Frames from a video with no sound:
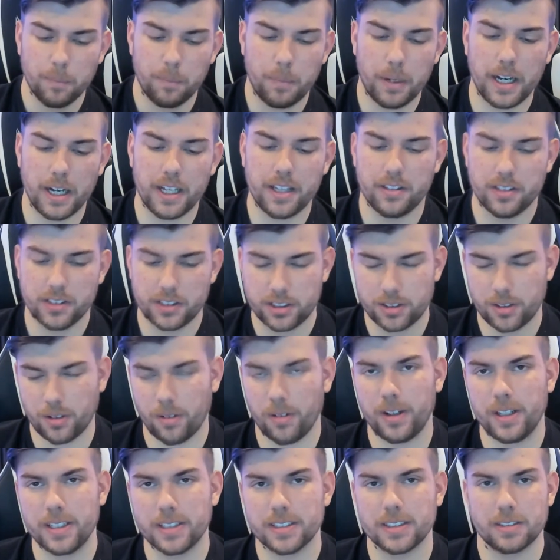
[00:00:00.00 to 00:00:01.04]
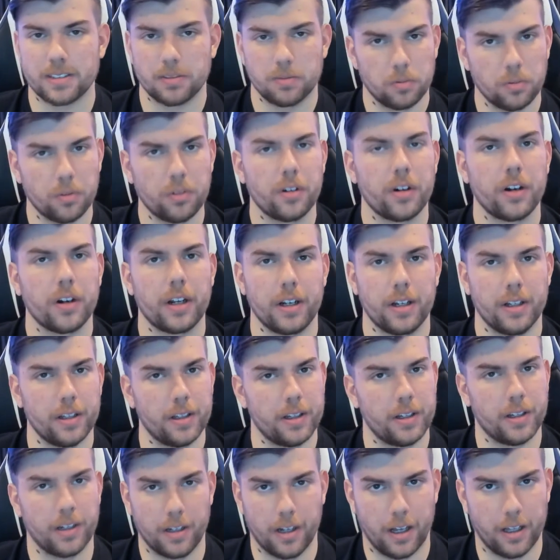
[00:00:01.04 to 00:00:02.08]
But the story is
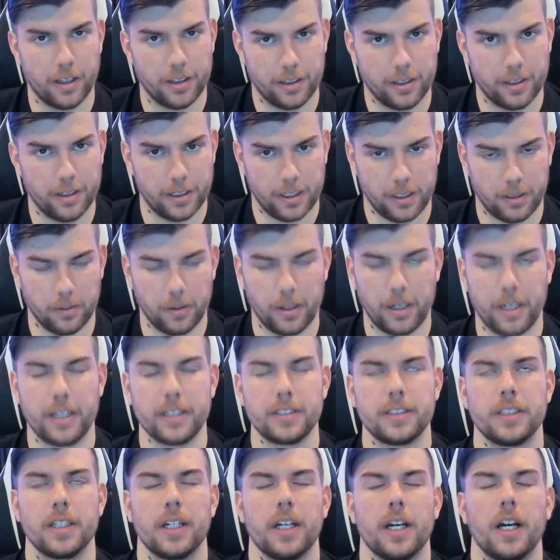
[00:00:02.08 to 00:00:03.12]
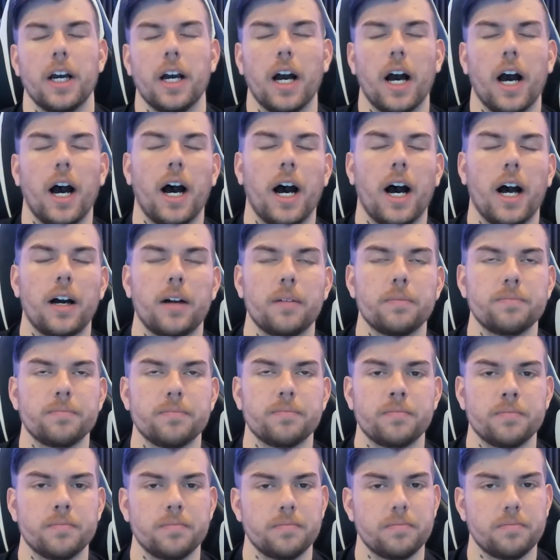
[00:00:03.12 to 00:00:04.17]
really not that great.
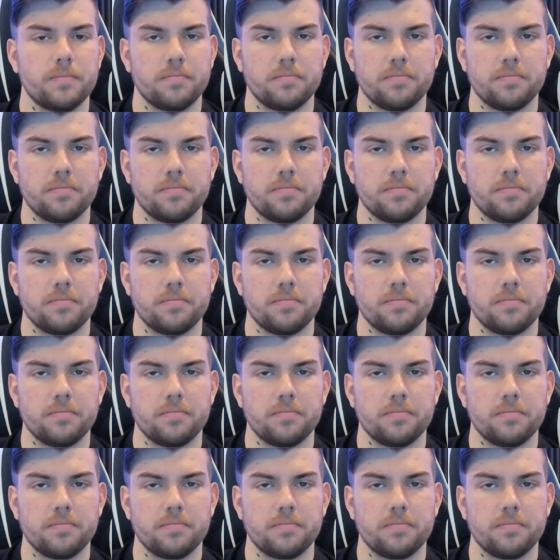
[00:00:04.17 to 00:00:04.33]
The